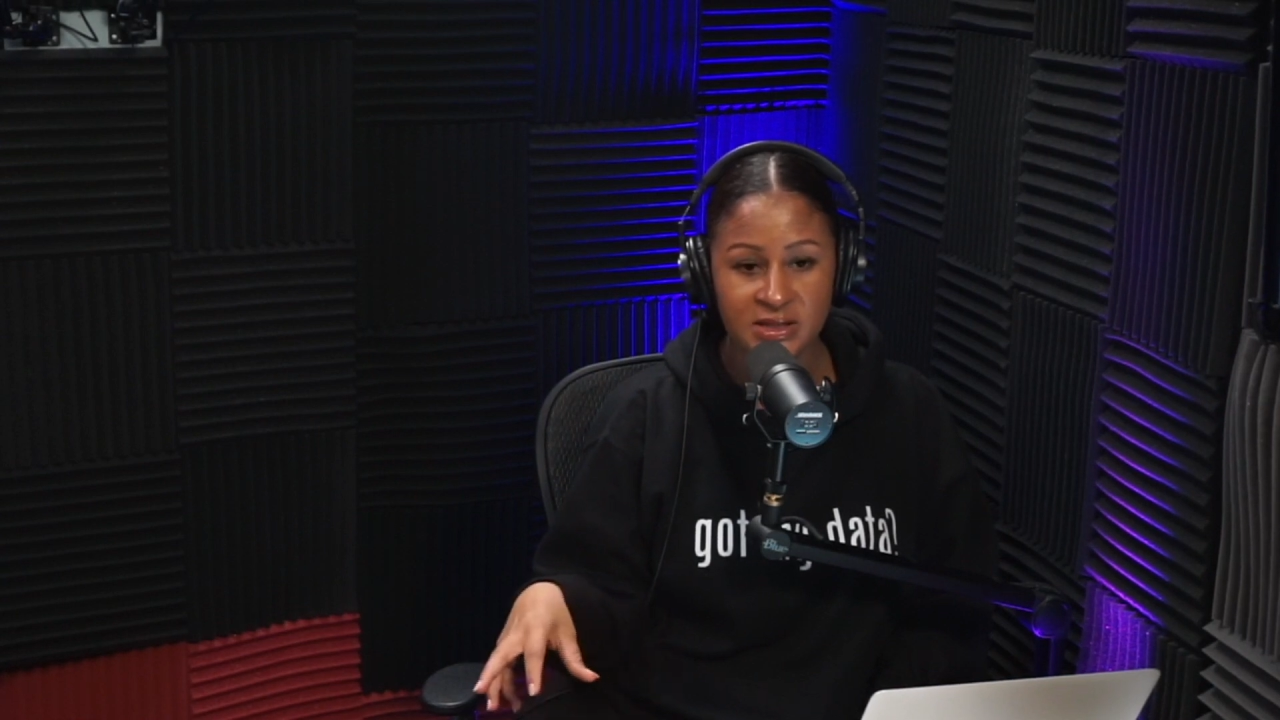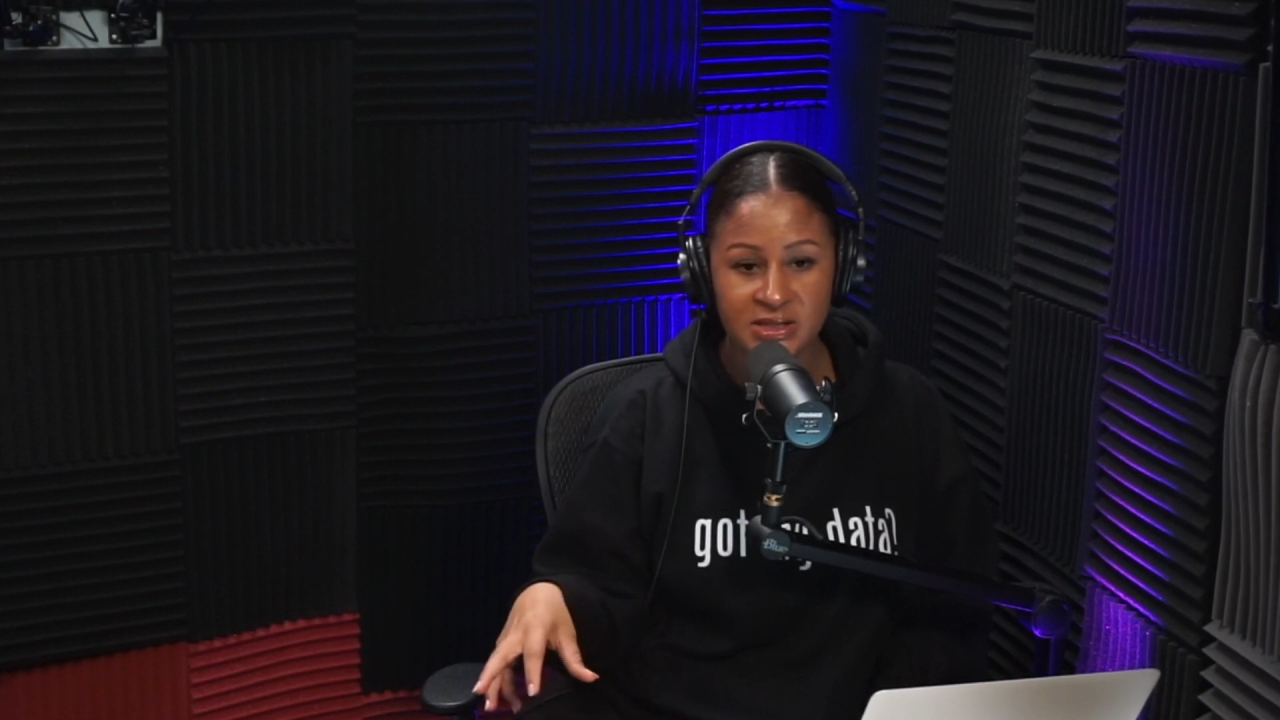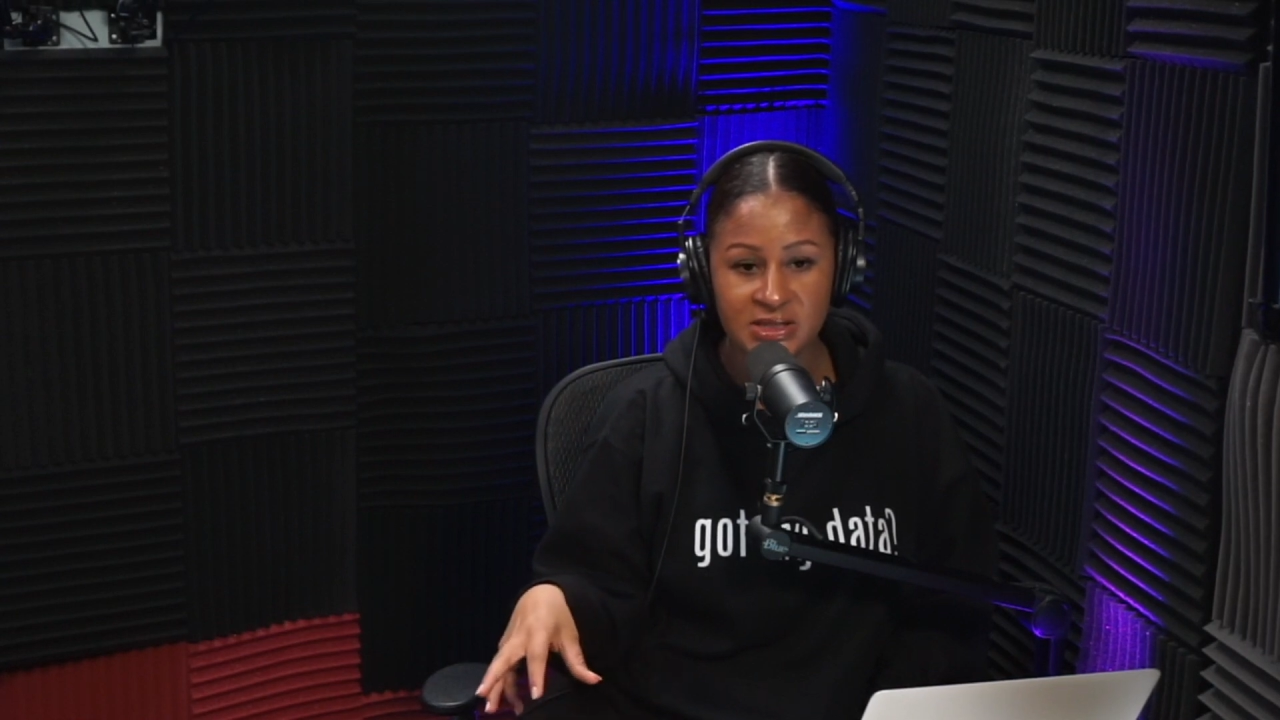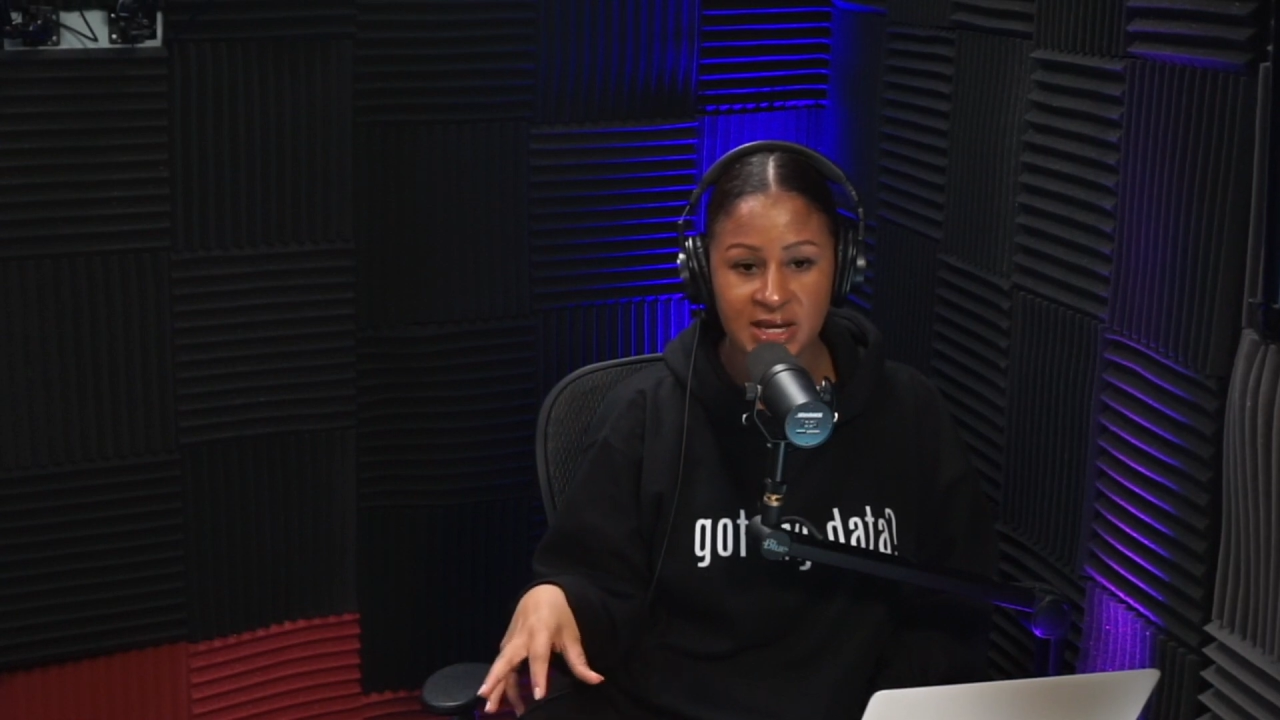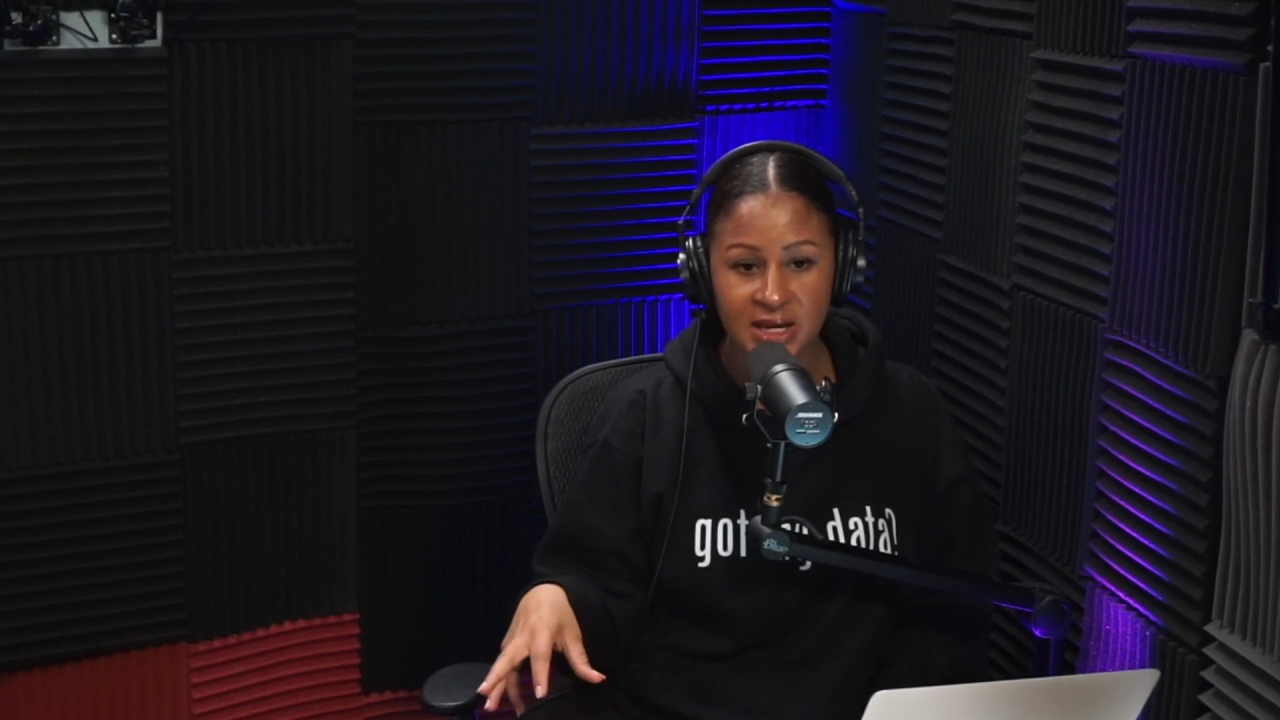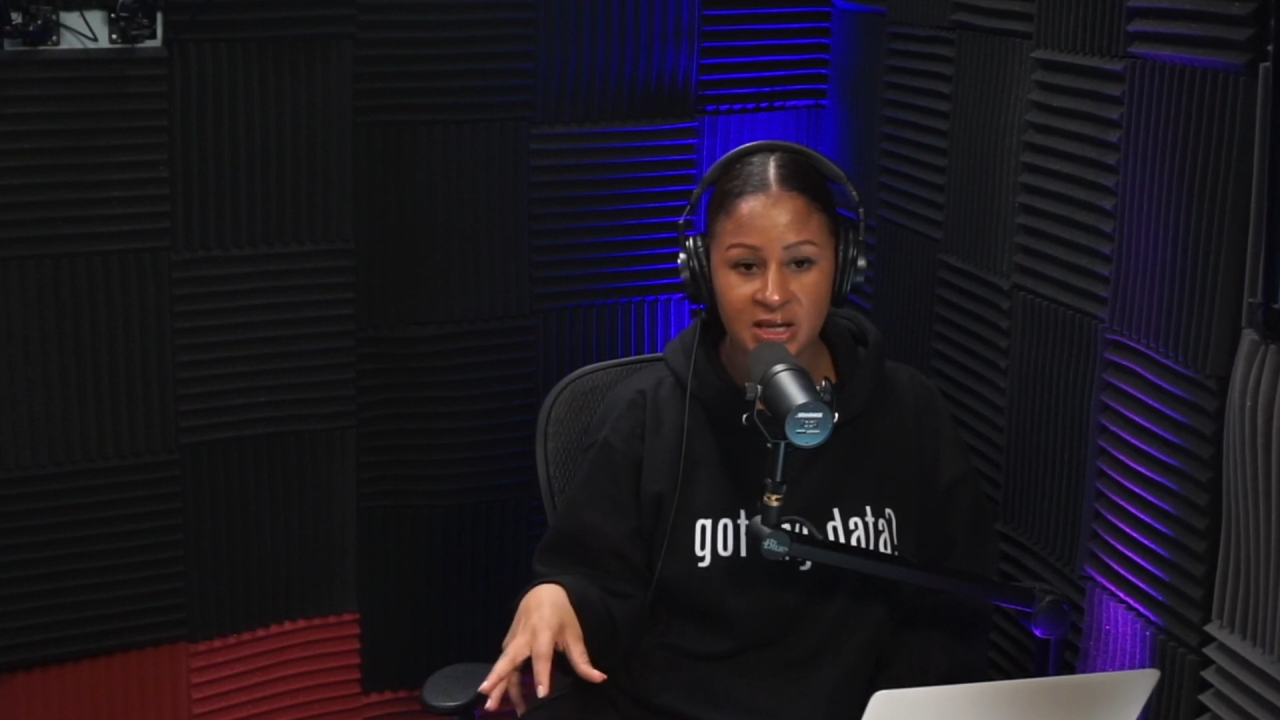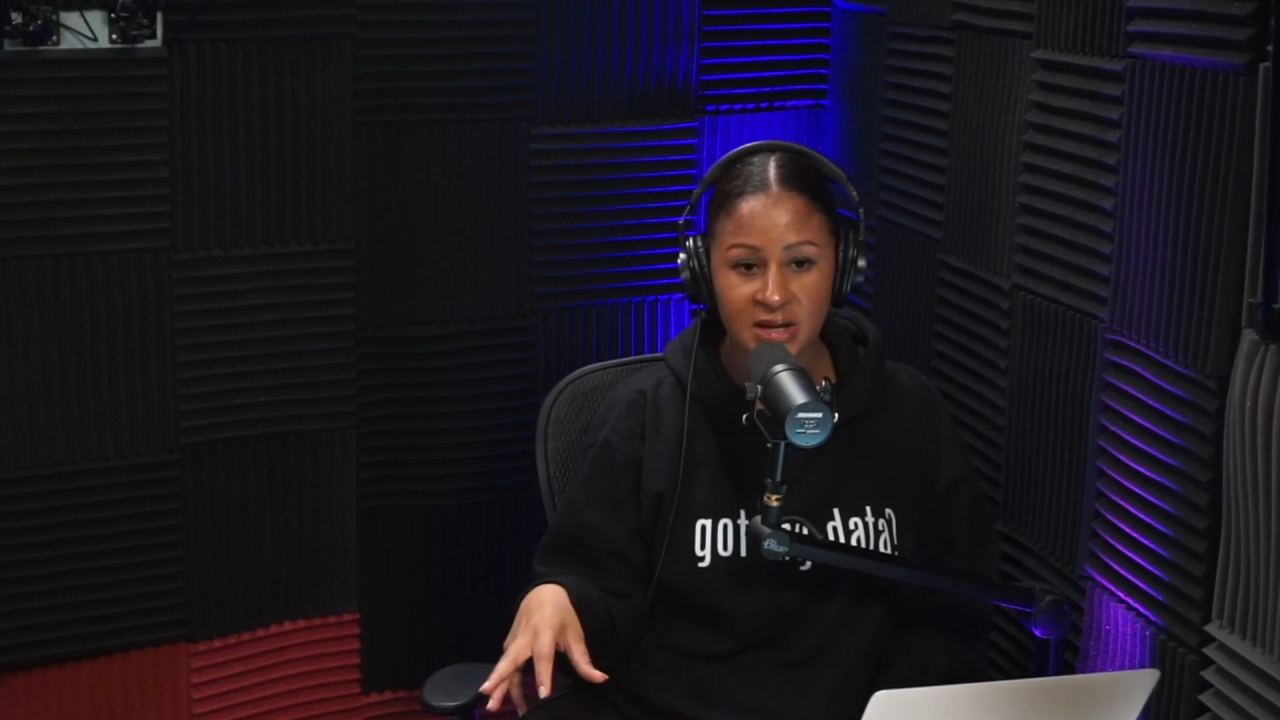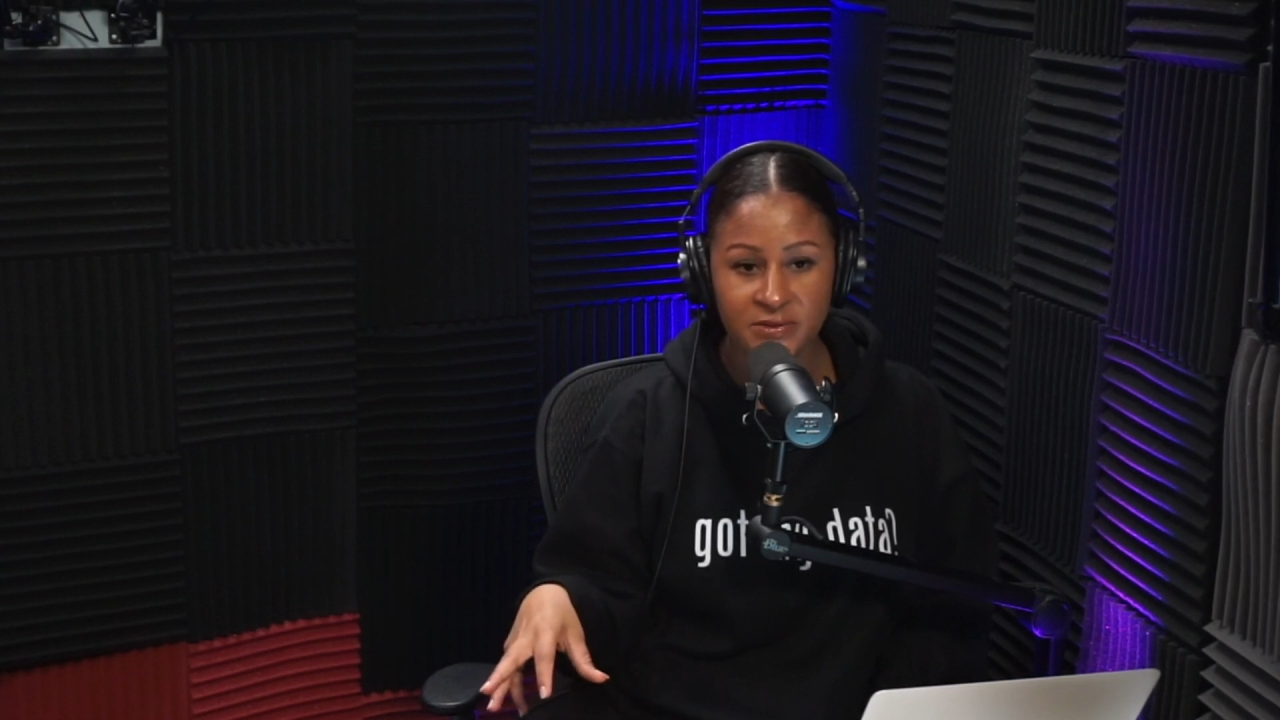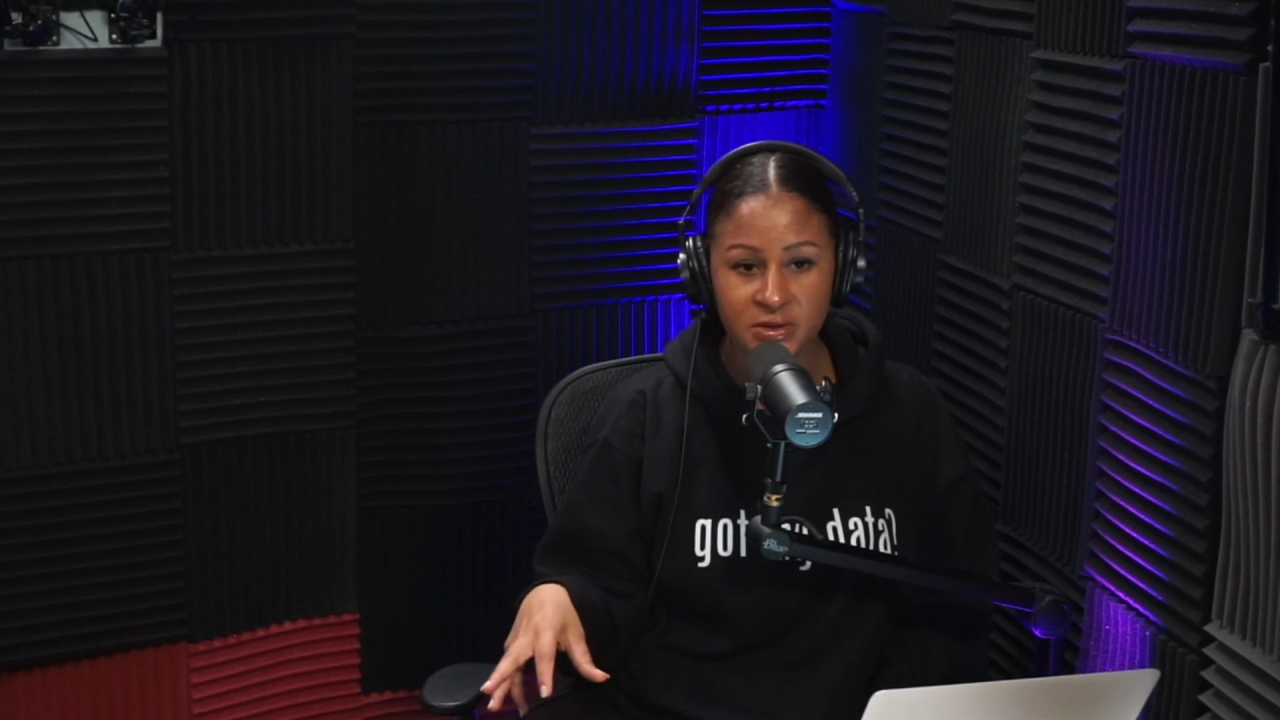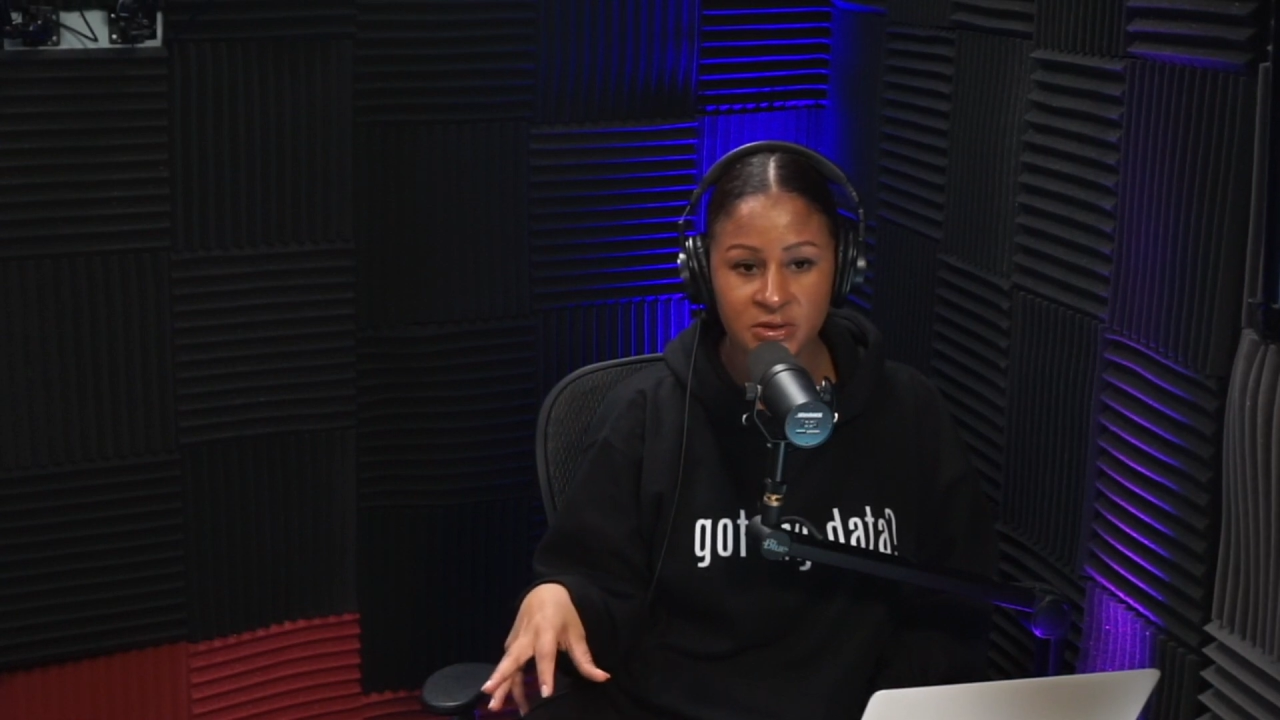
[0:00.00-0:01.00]
state
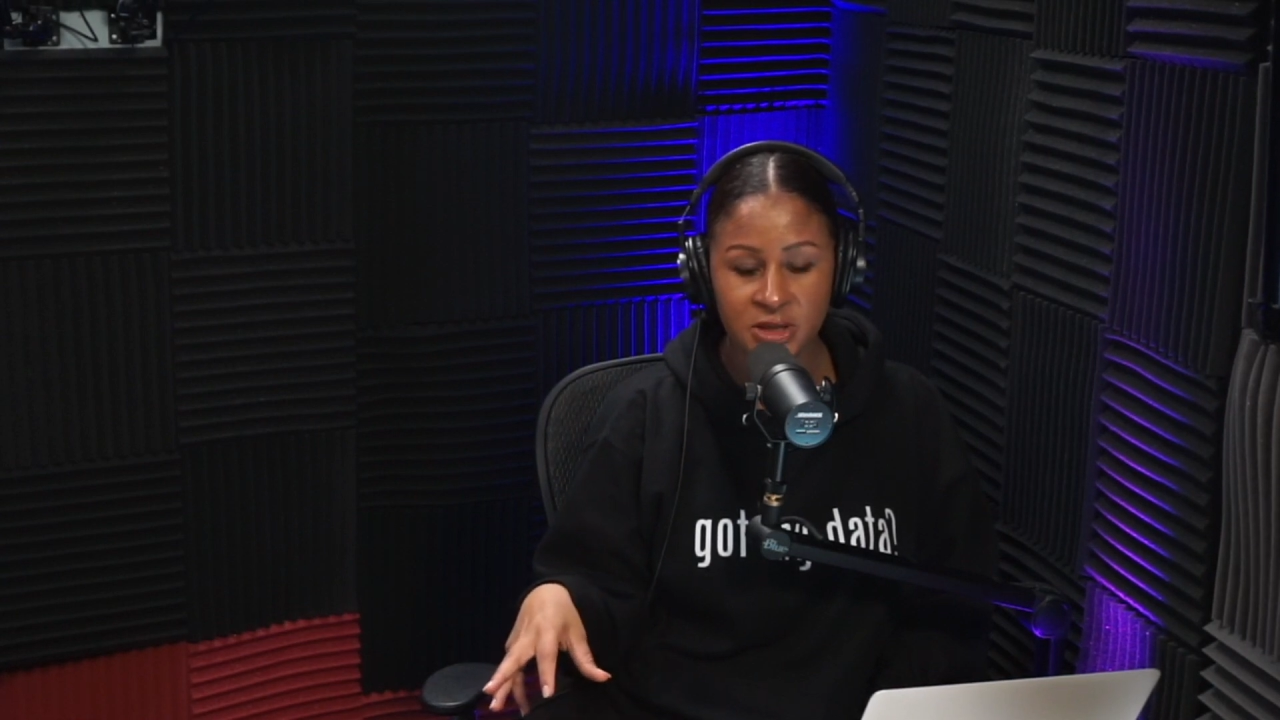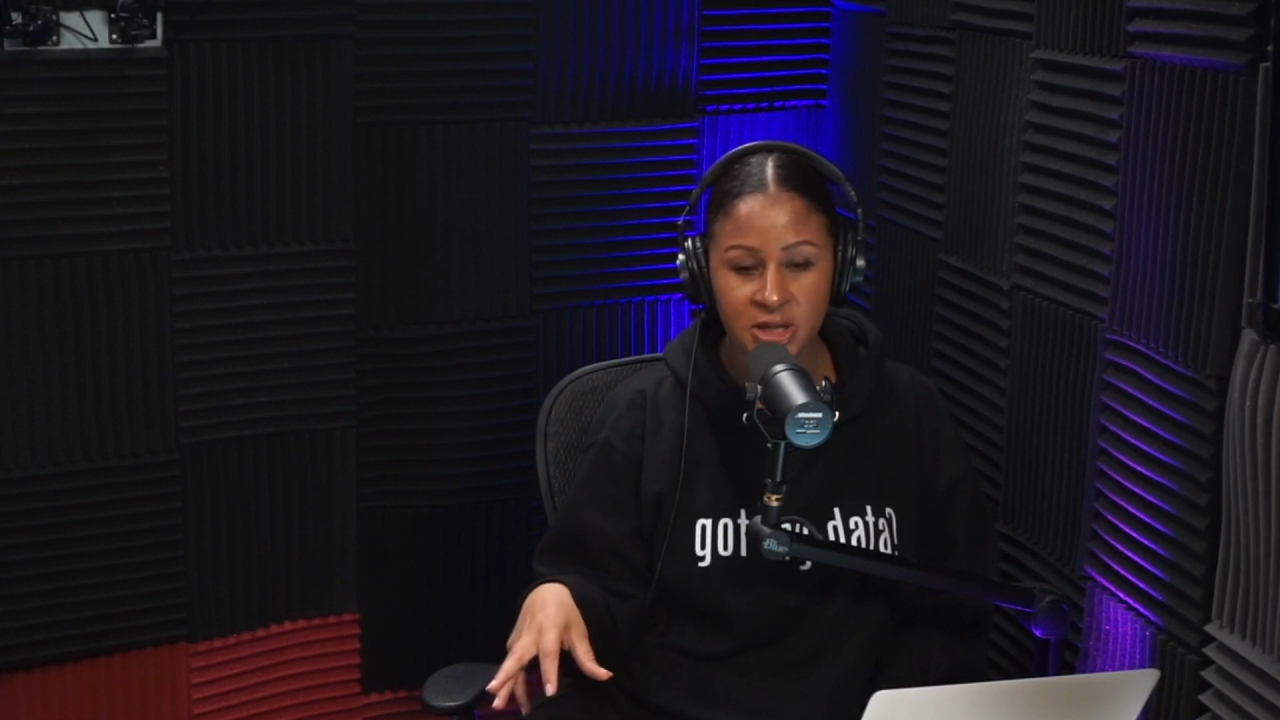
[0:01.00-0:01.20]
level.